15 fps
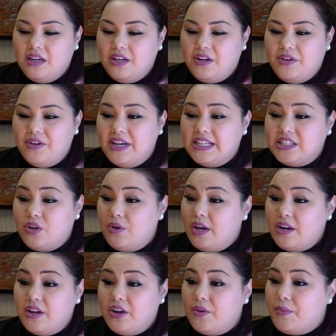you guys go
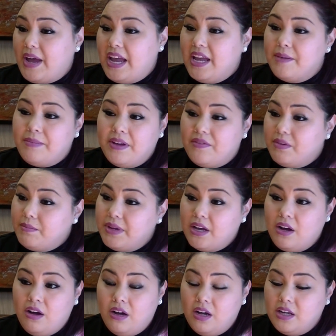out of your way above and
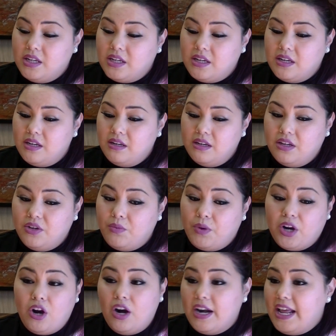beyond, and you
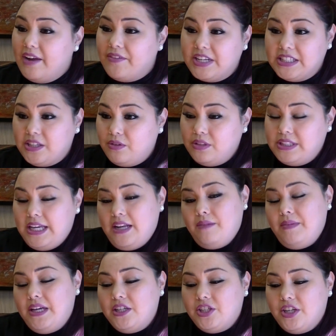work hard every single day to
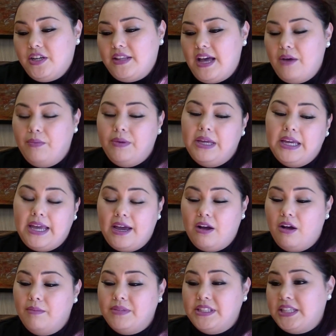make sure that we get
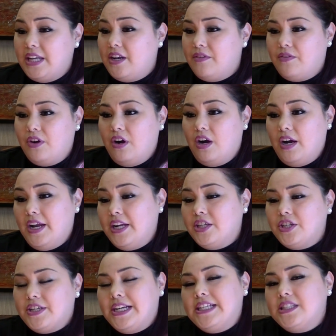compensated for our
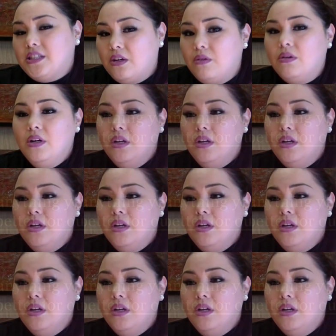injuries.